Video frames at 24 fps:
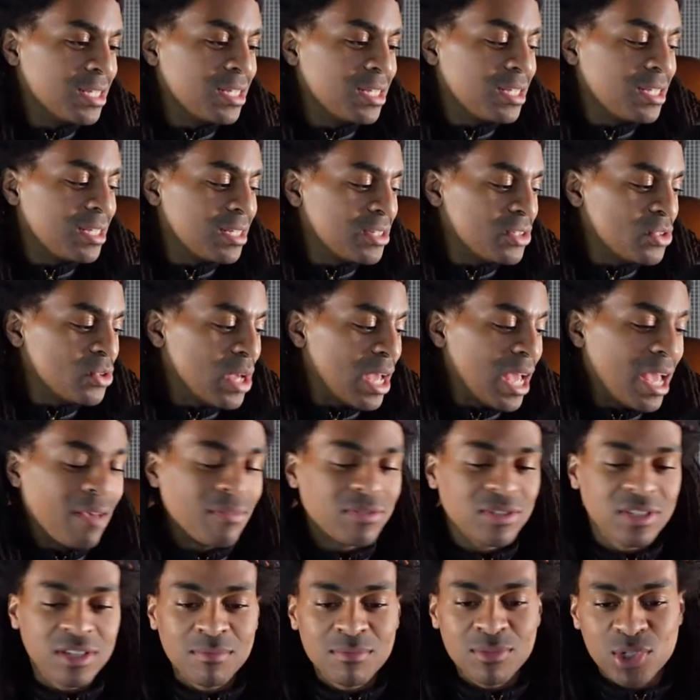you have
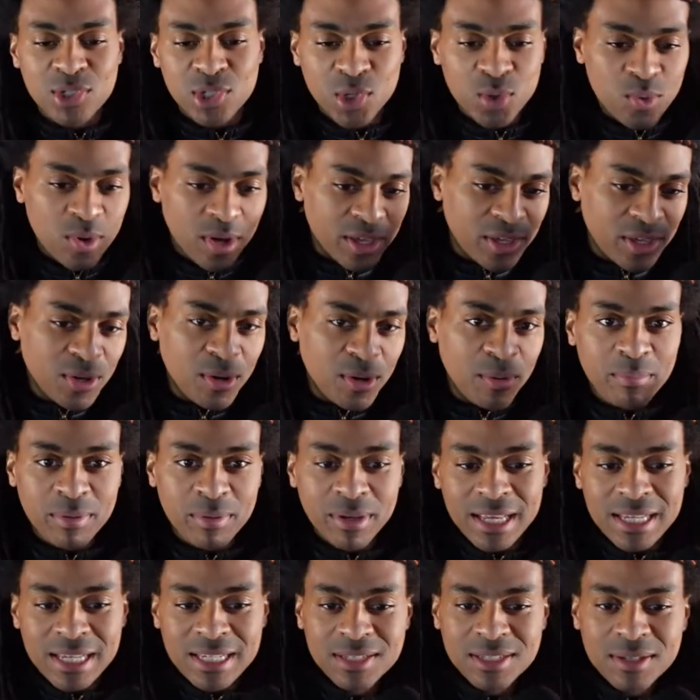some too in your
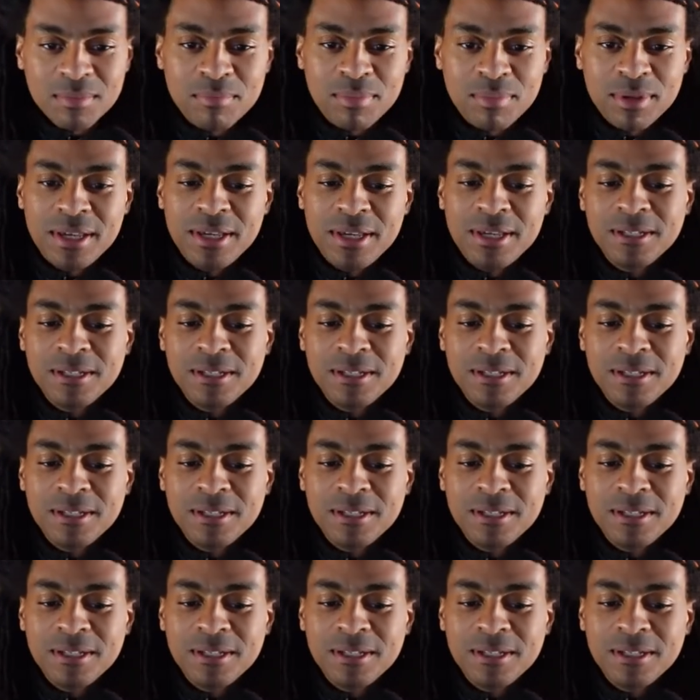place to be.